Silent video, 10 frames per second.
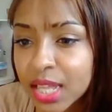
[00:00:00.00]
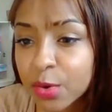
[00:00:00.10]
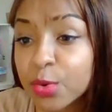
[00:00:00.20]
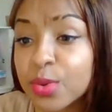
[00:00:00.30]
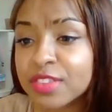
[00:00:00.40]

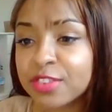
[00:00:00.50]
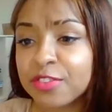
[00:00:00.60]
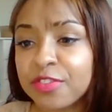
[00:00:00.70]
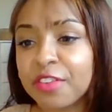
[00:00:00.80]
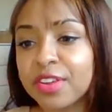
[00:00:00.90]
Who is
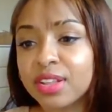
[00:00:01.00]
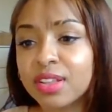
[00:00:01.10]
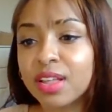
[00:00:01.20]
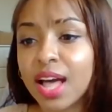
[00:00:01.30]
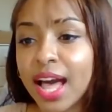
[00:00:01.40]
your
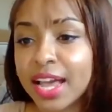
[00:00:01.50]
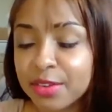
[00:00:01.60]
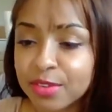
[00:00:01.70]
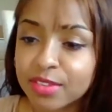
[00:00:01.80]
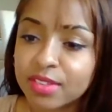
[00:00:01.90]
favorite
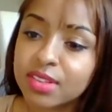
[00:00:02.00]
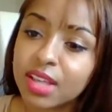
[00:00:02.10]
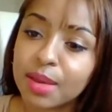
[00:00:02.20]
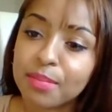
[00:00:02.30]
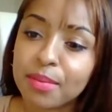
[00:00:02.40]
idol?
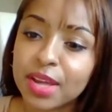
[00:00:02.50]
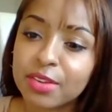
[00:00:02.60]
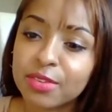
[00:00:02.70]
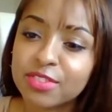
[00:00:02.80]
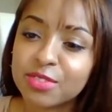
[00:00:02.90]
K-pop
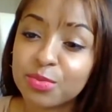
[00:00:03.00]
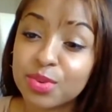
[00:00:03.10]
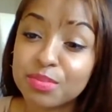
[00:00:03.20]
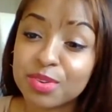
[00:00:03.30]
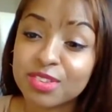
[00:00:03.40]
idol? Just
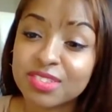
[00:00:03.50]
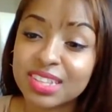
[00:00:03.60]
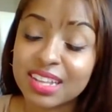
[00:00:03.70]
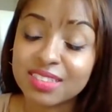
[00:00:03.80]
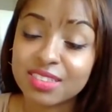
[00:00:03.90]
one
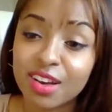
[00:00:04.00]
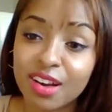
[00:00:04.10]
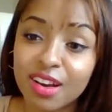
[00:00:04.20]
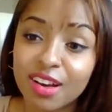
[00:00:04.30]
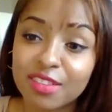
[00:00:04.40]
person? That's
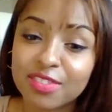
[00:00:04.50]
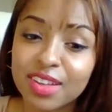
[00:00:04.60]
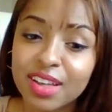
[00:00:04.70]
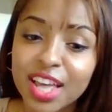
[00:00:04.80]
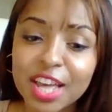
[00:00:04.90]
tough.
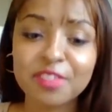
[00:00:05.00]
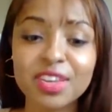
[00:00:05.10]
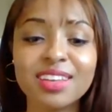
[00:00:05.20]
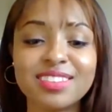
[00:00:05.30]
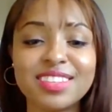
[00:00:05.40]
If
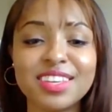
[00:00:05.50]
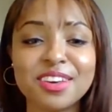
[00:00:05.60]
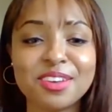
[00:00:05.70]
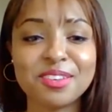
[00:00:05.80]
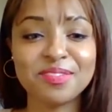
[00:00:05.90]
you guys
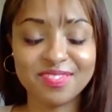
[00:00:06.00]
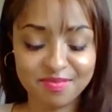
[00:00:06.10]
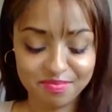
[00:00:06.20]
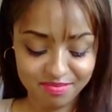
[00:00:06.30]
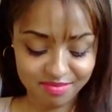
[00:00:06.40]
see, I'm